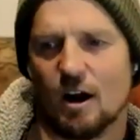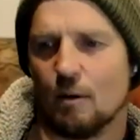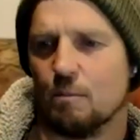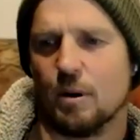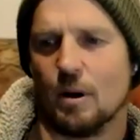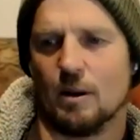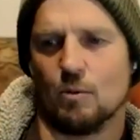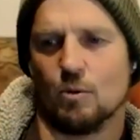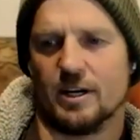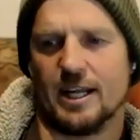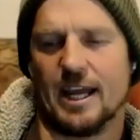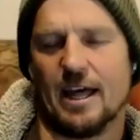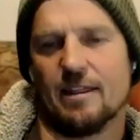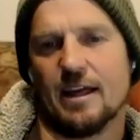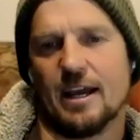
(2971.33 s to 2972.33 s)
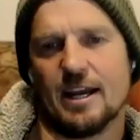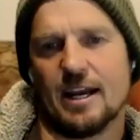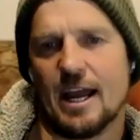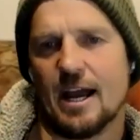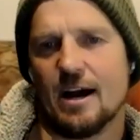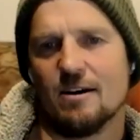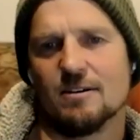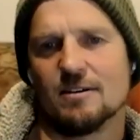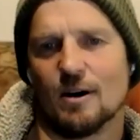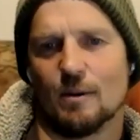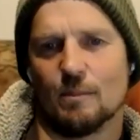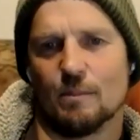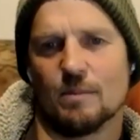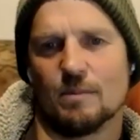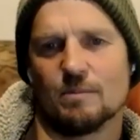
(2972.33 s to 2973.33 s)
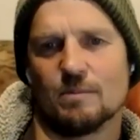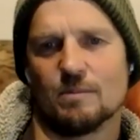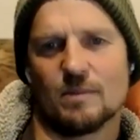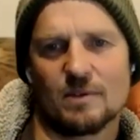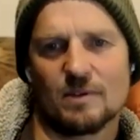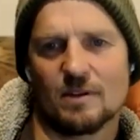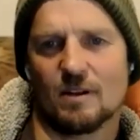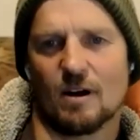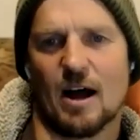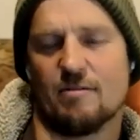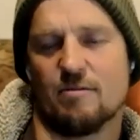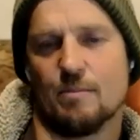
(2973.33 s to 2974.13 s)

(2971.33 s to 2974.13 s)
I probably wouldn't get there now. I